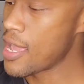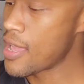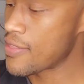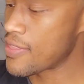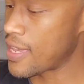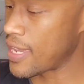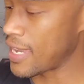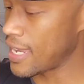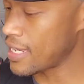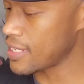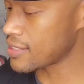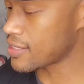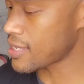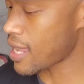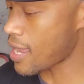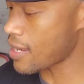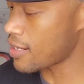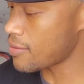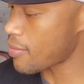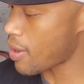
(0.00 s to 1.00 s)
the
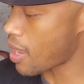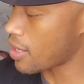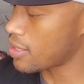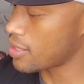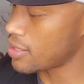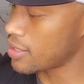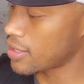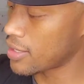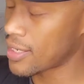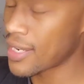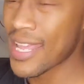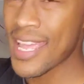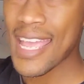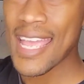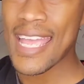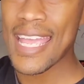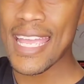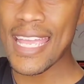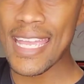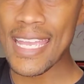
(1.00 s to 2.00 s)
inside of my hood
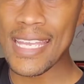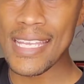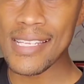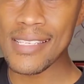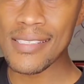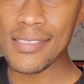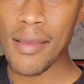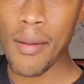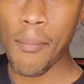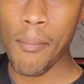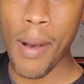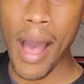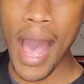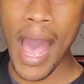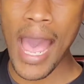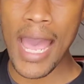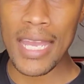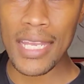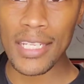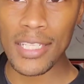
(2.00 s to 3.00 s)
is
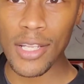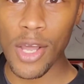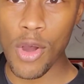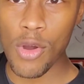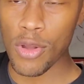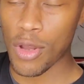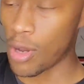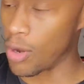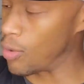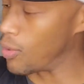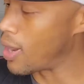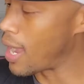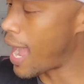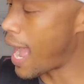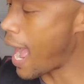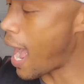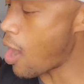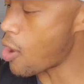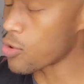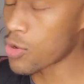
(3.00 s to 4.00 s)
my logo.
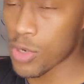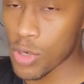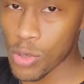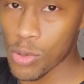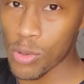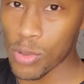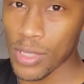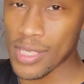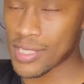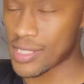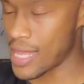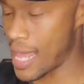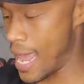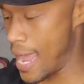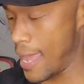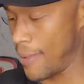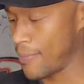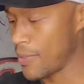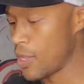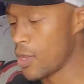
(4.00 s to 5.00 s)
How cool is
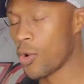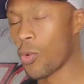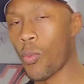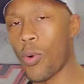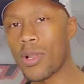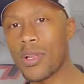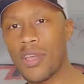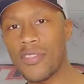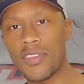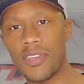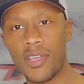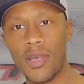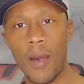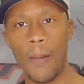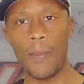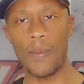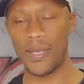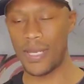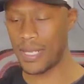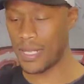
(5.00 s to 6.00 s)
that? What other
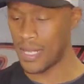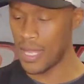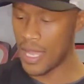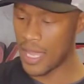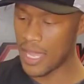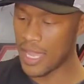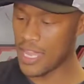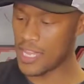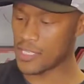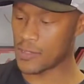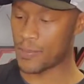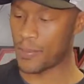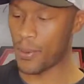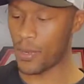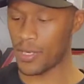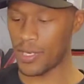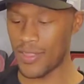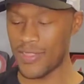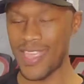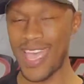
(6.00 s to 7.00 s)
company is
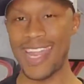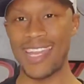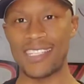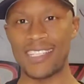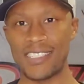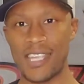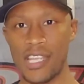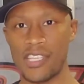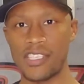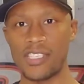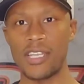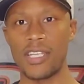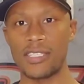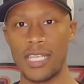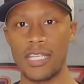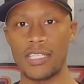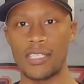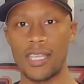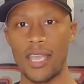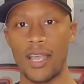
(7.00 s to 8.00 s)
putting that attention to
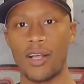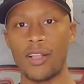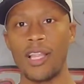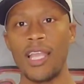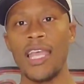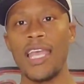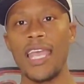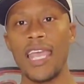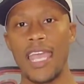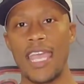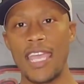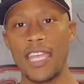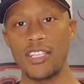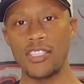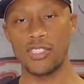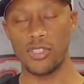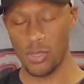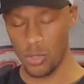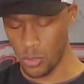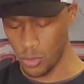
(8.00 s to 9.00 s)
detail
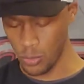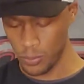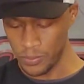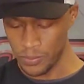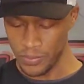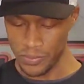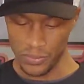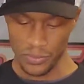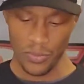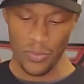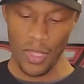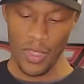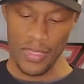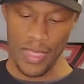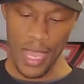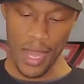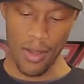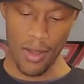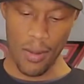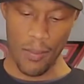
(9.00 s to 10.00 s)
into
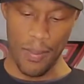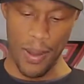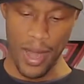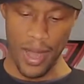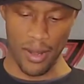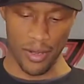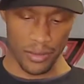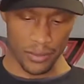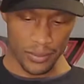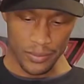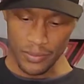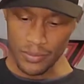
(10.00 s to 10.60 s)
their apparel?